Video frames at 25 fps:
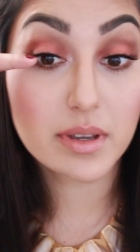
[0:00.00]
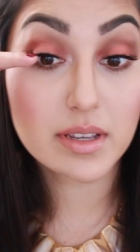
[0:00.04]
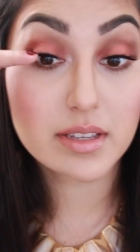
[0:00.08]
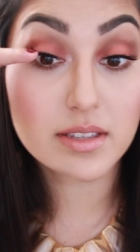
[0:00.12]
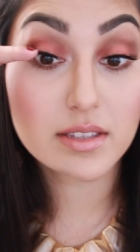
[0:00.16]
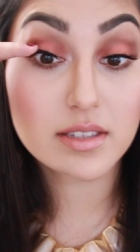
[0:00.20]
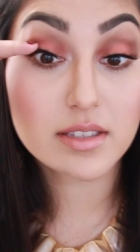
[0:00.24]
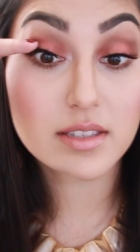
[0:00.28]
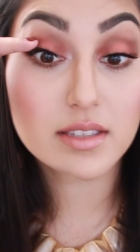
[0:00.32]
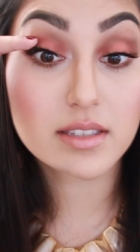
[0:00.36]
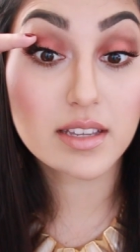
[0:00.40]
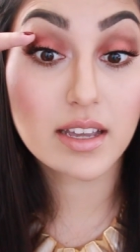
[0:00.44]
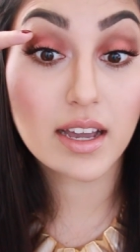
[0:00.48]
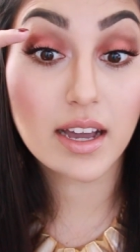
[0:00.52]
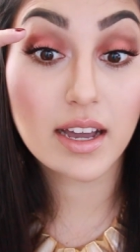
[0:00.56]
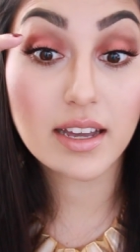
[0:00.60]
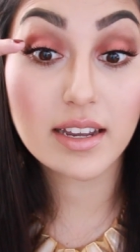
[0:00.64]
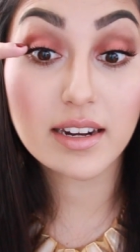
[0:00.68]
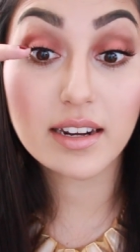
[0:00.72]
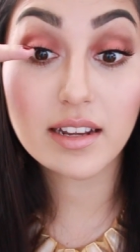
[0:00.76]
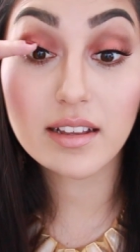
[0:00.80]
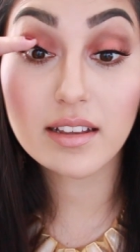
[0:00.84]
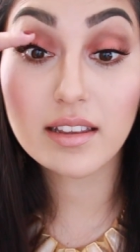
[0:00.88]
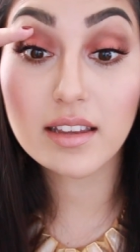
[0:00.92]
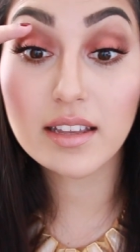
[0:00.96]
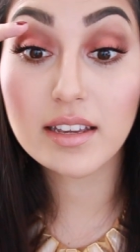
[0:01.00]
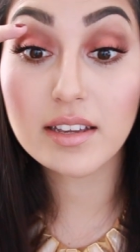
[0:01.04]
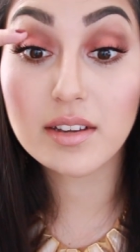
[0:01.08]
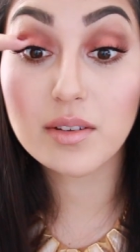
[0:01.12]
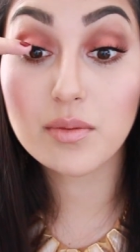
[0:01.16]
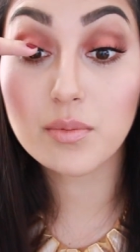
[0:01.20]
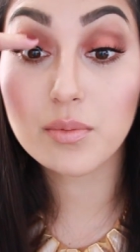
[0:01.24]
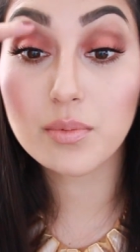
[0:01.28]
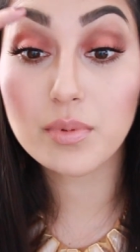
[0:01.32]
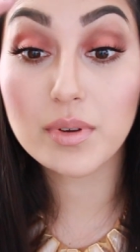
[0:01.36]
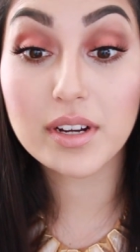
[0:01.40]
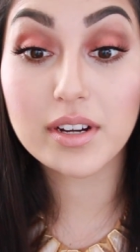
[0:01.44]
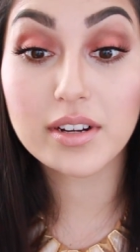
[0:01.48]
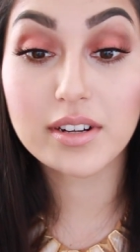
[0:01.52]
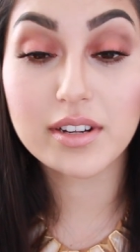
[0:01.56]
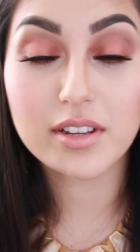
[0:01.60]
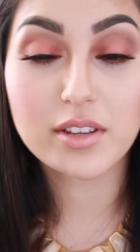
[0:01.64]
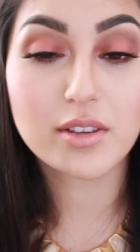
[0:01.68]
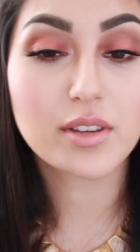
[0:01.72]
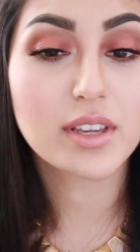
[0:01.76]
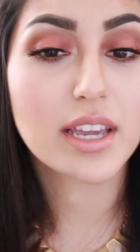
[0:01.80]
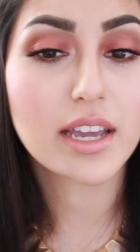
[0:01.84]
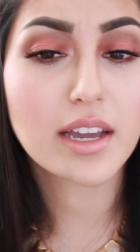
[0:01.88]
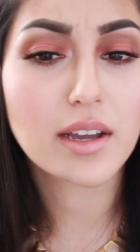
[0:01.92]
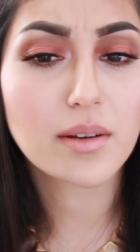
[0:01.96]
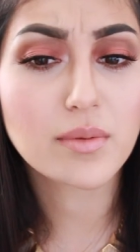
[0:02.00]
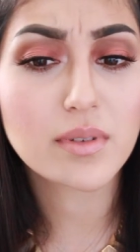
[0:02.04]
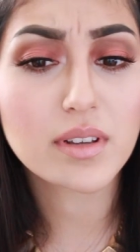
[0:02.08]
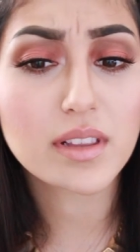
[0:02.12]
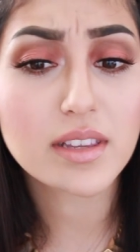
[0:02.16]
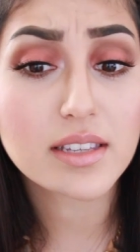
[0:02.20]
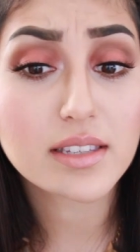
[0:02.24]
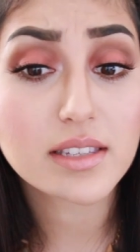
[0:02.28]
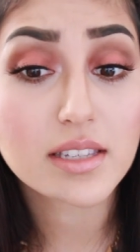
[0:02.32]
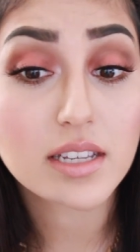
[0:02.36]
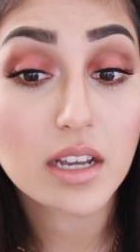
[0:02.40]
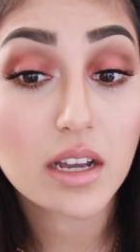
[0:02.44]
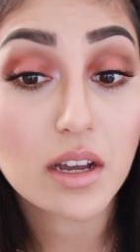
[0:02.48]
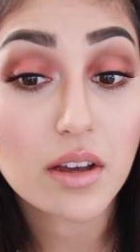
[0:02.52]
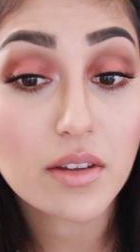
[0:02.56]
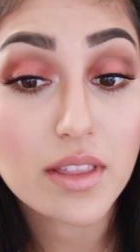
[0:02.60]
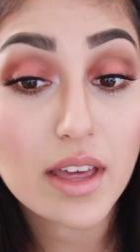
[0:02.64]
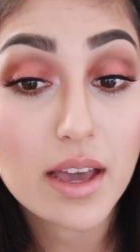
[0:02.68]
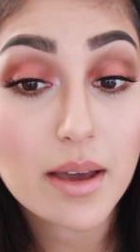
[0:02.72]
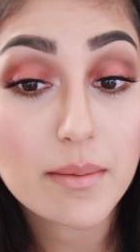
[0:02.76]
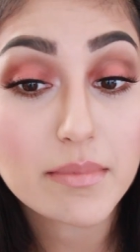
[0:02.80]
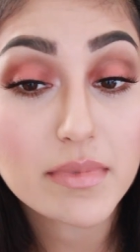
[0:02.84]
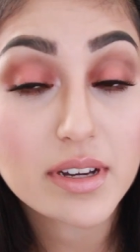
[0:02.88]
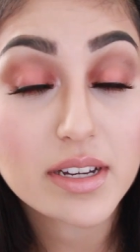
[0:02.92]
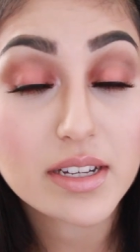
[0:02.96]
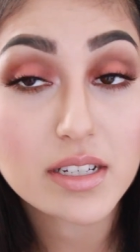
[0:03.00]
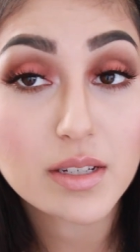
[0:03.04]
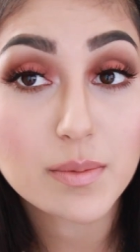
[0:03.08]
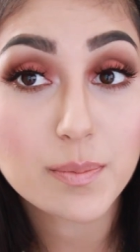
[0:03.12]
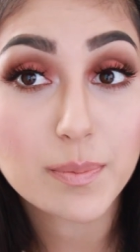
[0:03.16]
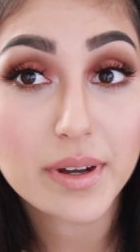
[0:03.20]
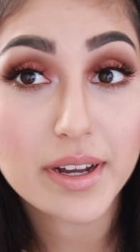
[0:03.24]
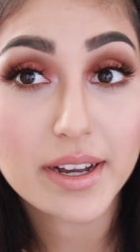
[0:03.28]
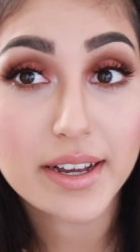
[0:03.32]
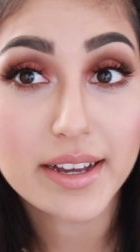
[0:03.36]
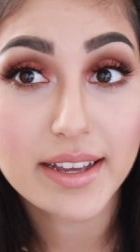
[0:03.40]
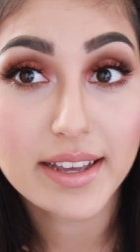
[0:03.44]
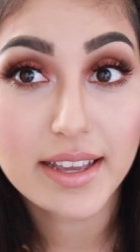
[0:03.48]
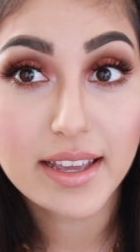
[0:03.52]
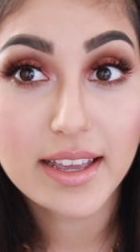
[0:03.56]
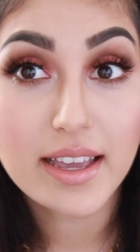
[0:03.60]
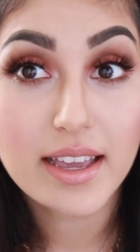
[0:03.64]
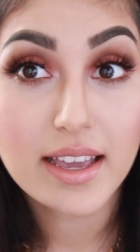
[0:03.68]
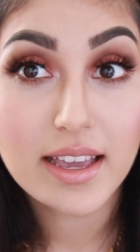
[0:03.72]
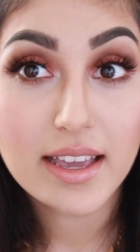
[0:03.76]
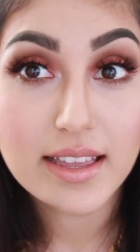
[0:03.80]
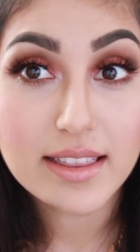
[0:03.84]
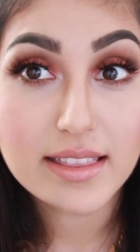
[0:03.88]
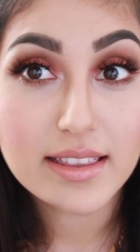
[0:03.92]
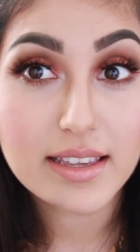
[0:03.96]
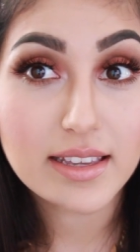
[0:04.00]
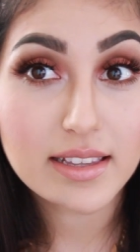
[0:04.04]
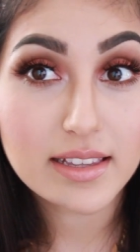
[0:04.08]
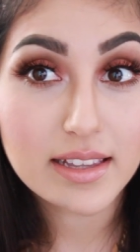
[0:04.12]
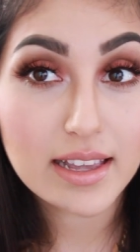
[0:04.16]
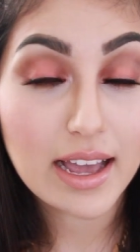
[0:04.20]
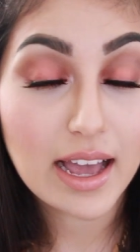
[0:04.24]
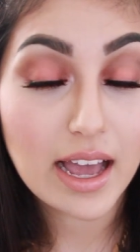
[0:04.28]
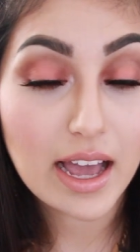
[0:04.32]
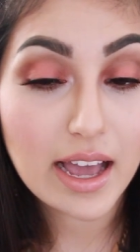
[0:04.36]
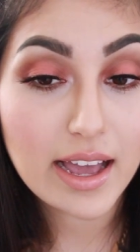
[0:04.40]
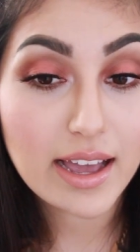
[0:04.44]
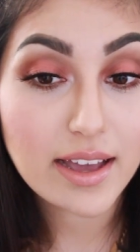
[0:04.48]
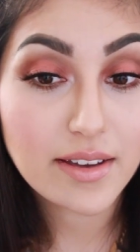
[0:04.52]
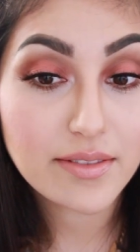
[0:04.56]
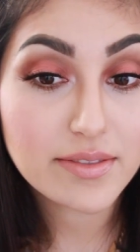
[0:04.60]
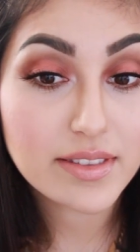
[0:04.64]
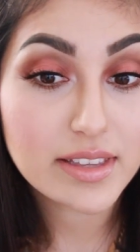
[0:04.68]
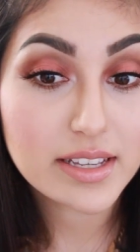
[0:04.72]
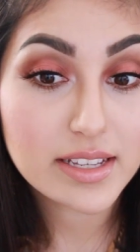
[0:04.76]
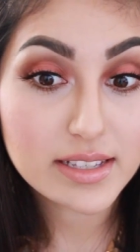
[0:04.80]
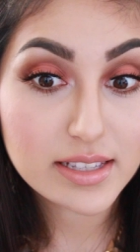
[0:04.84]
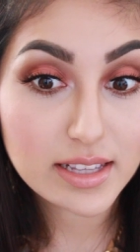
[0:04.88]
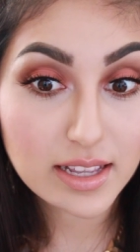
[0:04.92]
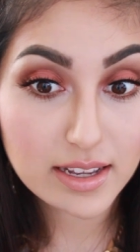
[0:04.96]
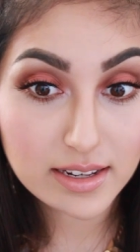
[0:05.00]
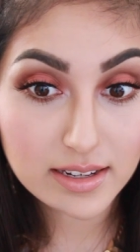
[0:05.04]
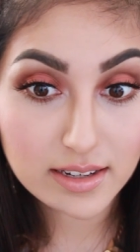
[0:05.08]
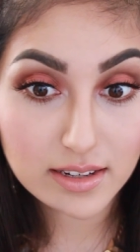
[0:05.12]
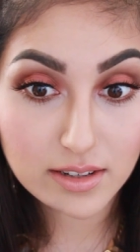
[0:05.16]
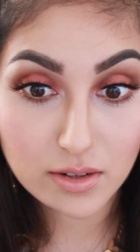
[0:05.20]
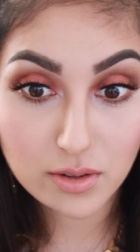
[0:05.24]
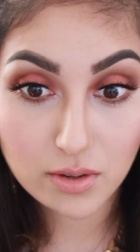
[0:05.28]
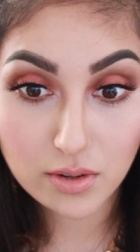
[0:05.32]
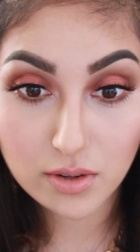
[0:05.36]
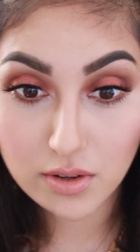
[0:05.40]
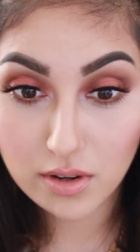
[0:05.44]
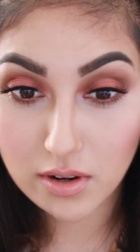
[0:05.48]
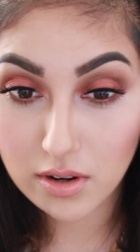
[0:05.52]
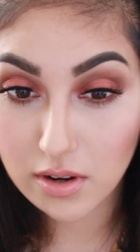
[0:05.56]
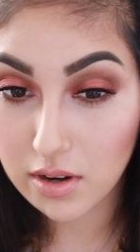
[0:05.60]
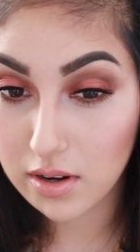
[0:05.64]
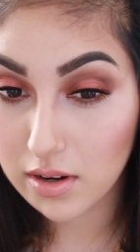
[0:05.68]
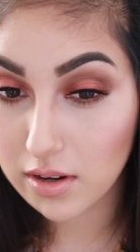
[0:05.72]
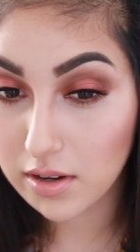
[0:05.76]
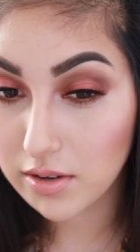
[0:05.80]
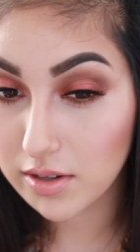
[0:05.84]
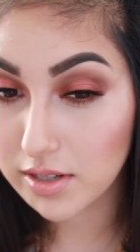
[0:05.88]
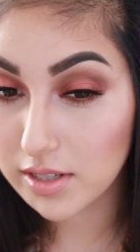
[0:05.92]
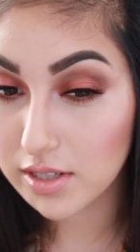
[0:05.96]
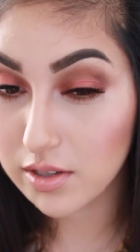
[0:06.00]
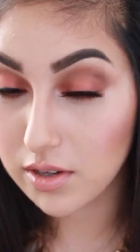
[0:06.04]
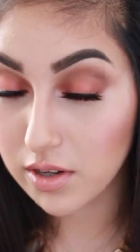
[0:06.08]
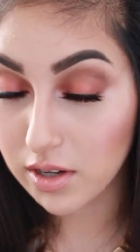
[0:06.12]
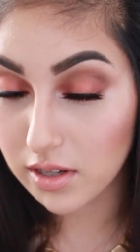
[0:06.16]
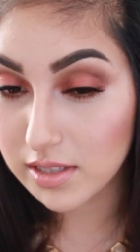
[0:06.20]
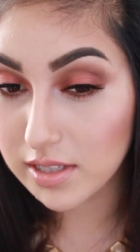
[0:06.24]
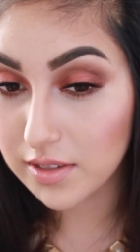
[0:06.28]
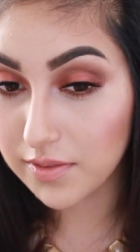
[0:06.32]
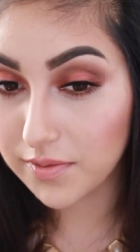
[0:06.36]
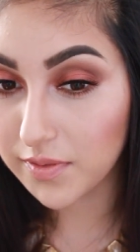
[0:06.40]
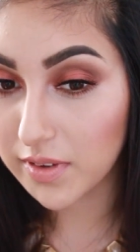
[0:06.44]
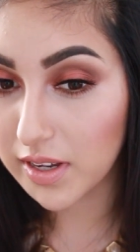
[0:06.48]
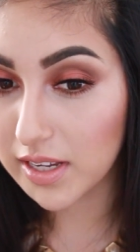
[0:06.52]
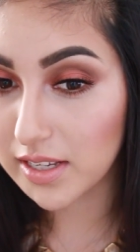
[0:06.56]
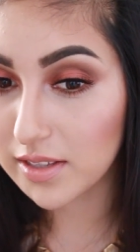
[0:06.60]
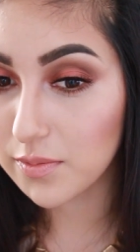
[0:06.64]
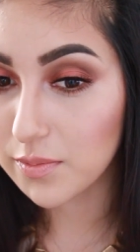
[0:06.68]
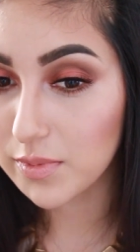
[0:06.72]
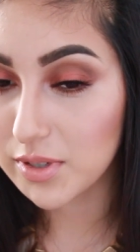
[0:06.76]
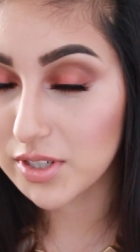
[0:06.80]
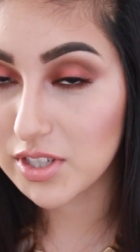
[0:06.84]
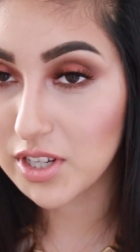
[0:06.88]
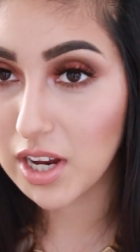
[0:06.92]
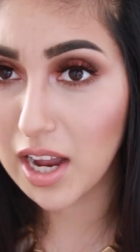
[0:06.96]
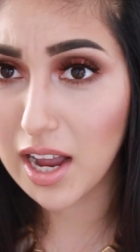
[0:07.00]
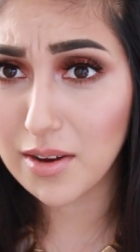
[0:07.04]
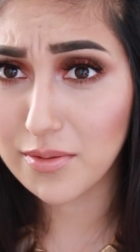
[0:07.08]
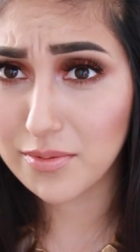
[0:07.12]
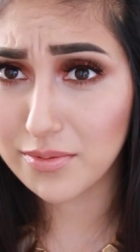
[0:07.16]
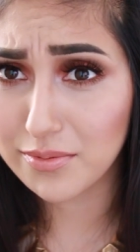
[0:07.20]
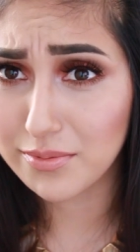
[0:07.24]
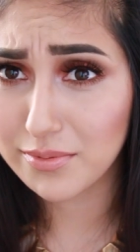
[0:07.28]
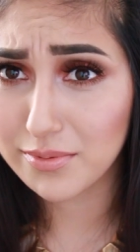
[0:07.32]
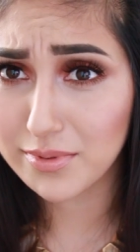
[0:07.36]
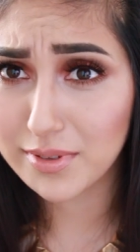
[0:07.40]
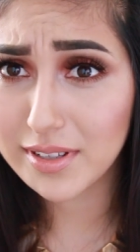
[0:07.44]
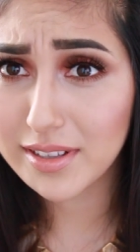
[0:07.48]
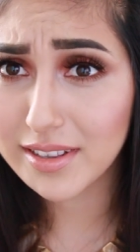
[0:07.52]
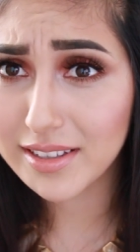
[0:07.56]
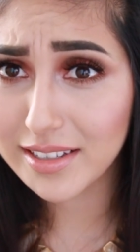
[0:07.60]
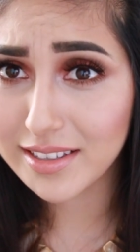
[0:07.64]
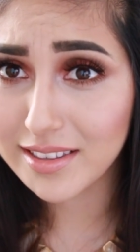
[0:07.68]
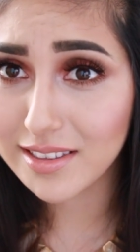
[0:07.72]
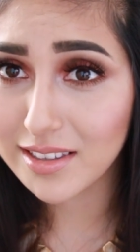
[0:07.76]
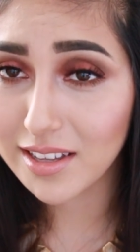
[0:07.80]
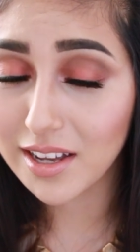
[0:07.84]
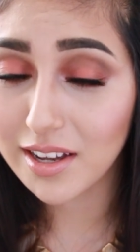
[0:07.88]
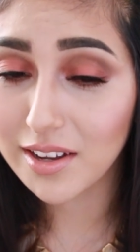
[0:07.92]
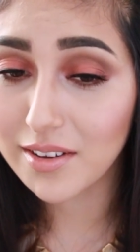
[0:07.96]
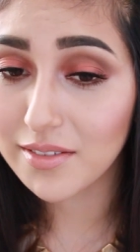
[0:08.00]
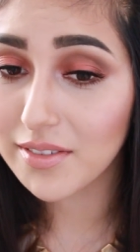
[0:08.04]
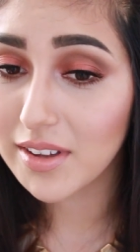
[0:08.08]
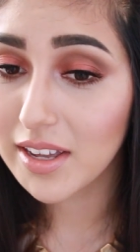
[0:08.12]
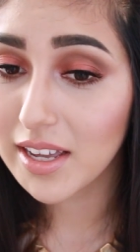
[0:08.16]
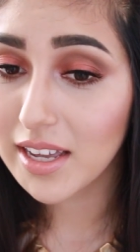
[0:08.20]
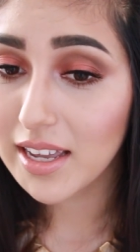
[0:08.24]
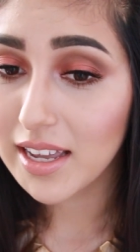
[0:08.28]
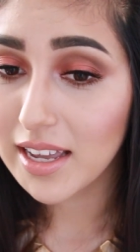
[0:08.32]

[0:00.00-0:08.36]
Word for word: It's kind of like weird. You can't really tell that much, but they have this like little crisscross effect, which I really love,